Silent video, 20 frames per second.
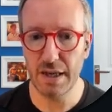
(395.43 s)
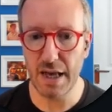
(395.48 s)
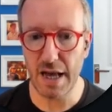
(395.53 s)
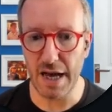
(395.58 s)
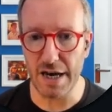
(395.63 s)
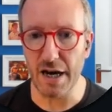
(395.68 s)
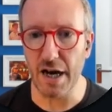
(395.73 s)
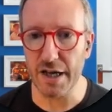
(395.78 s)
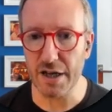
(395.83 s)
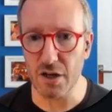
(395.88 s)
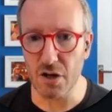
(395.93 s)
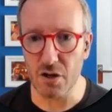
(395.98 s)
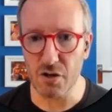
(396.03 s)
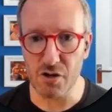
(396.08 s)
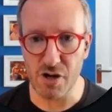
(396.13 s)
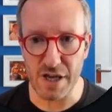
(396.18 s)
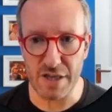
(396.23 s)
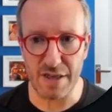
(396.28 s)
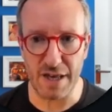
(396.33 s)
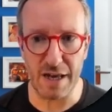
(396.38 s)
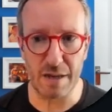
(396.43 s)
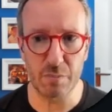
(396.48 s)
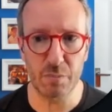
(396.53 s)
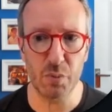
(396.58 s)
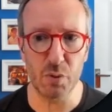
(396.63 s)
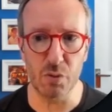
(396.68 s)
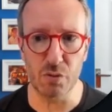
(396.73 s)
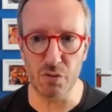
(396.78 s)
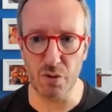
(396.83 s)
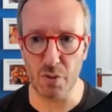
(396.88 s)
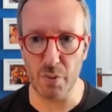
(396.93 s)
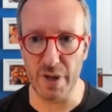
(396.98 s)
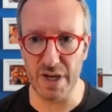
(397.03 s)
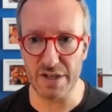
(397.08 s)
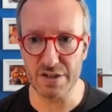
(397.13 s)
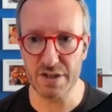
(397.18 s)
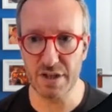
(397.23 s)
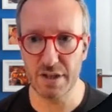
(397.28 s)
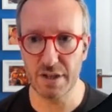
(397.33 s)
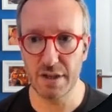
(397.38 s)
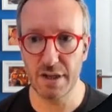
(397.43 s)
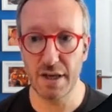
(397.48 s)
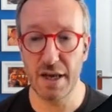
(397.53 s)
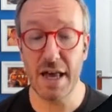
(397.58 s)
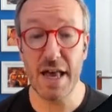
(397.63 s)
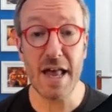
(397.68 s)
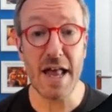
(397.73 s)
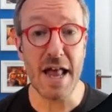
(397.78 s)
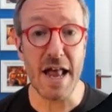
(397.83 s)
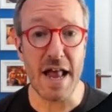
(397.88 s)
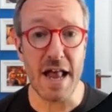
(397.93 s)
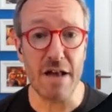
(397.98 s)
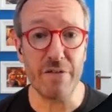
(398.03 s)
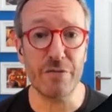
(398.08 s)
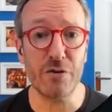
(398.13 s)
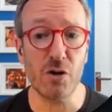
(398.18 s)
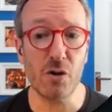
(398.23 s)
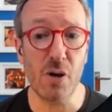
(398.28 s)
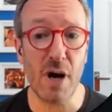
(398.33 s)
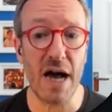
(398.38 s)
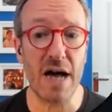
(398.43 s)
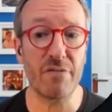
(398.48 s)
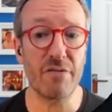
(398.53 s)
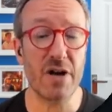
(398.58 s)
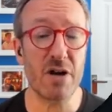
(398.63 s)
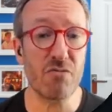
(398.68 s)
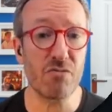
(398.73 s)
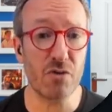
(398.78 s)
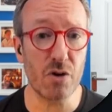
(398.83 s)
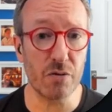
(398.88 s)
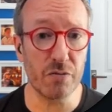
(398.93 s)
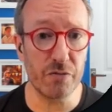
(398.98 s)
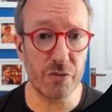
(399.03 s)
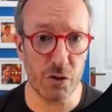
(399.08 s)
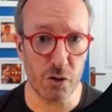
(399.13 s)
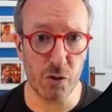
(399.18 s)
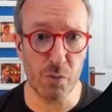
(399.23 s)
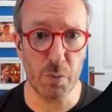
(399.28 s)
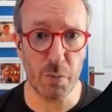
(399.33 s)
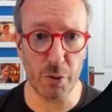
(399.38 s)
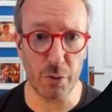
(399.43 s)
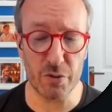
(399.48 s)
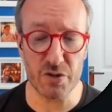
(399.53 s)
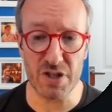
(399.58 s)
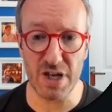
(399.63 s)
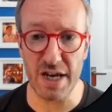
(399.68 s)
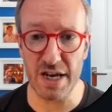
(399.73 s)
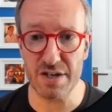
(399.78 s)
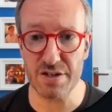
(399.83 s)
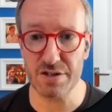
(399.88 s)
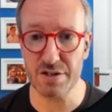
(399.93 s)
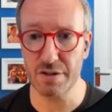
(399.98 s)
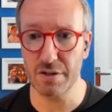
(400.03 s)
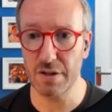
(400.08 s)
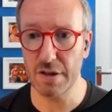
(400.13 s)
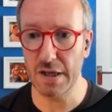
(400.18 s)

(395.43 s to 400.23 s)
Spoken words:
And I can create that pull request. If you have a review process,